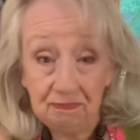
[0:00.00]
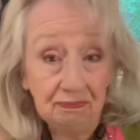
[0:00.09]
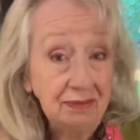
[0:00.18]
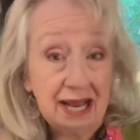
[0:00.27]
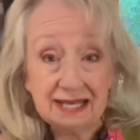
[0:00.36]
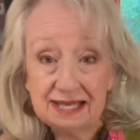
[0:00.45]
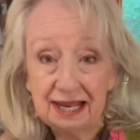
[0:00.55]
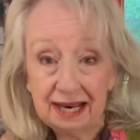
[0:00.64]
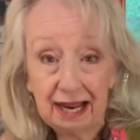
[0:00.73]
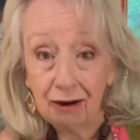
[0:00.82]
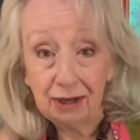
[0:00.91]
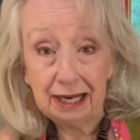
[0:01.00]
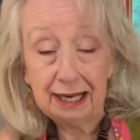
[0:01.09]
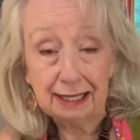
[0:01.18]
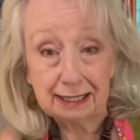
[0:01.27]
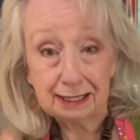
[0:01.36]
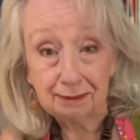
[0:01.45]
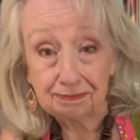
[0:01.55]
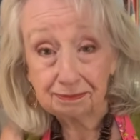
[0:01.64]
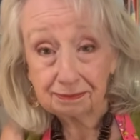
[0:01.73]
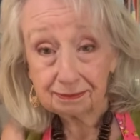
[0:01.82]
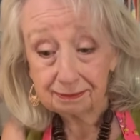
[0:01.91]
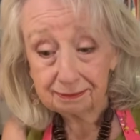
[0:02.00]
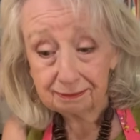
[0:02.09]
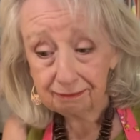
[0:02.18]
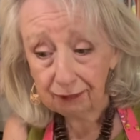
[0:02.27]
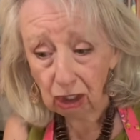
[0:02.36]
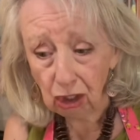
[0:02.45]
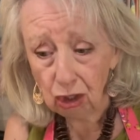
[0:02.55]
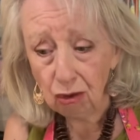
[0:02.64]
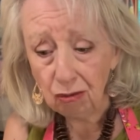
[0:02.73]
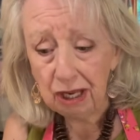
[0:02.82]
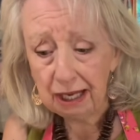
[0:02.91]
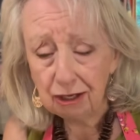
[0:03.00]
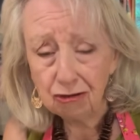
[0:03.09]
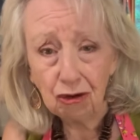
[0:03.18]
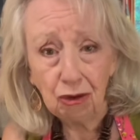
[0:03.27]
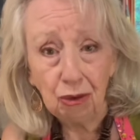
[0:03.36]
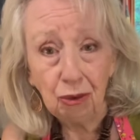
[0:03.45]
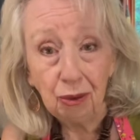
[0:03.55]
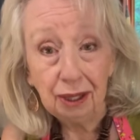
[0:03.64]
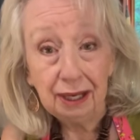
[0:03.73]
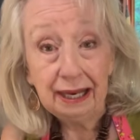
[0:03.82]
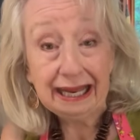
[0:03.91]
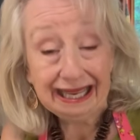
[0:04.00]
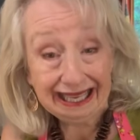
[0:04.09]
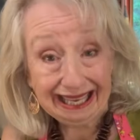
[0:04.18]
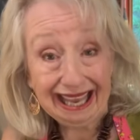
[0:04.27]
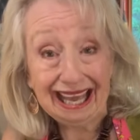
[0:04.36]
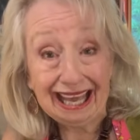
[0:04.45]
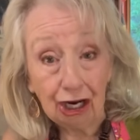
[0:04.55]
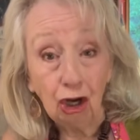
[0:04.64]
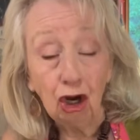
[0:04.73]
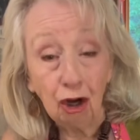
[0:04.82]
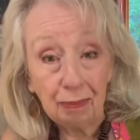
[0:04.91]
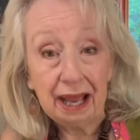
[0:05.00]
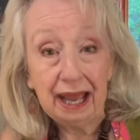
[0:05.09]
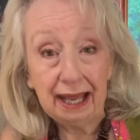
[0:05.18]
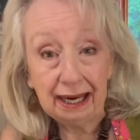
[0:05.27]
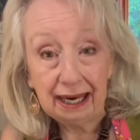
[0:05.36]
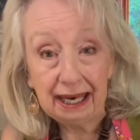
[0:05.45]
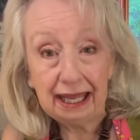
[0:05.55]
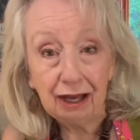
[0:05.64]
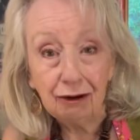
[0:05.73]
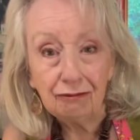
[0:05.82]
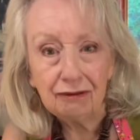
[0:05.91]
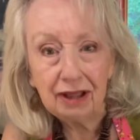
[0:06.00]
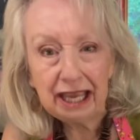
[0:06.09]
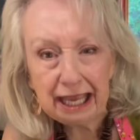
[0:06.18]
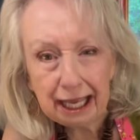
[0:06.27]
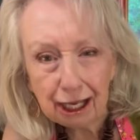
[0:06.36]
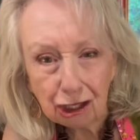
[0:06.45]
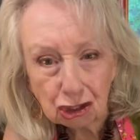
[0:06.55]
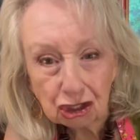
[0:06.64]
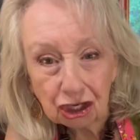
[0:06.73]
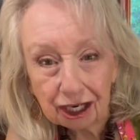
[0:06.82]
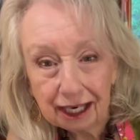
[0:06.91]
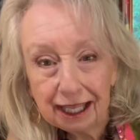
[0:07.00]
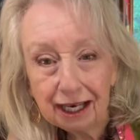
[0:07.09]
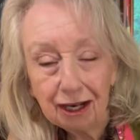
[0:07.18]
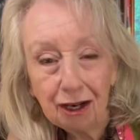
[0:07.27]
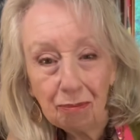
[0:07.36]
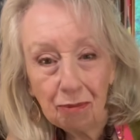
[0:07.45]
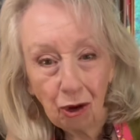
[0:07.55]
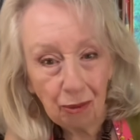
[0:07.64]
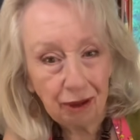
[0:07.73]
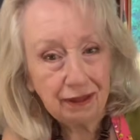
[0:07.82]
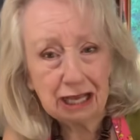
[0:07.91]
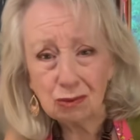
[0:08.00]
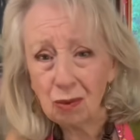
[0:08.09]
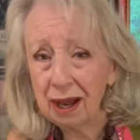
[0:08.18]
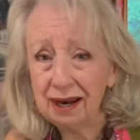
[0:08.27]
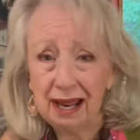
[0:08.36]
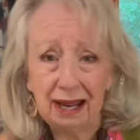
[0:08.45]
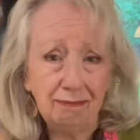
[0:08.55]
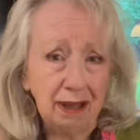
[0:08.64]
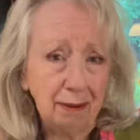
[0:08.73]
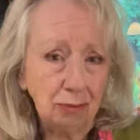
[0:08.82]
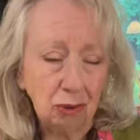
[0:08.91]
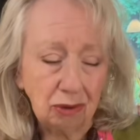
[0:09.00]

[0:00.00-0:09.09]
That's not how it is. You need to get up and live each little moment. That's why I named that book